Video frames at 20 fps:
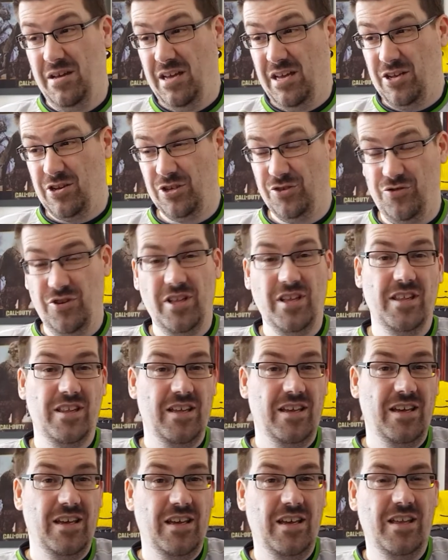Because really,
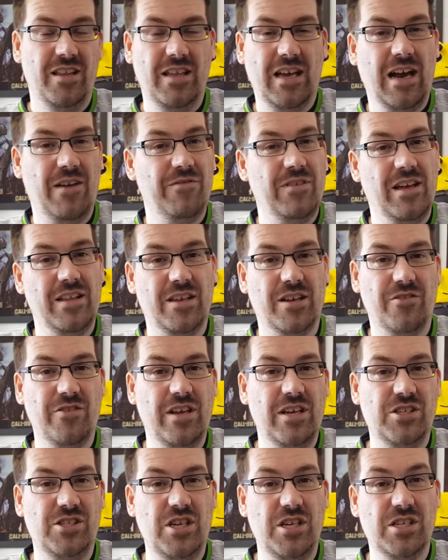they haven't had a
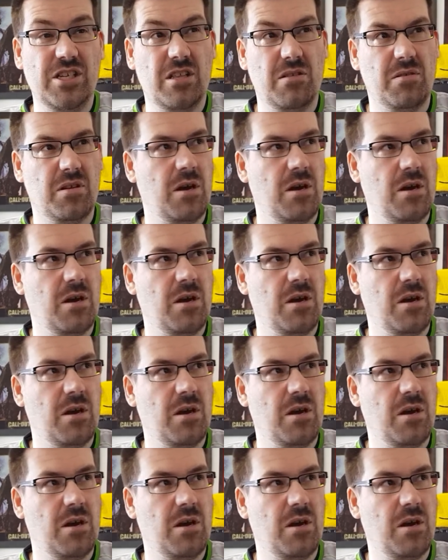great season.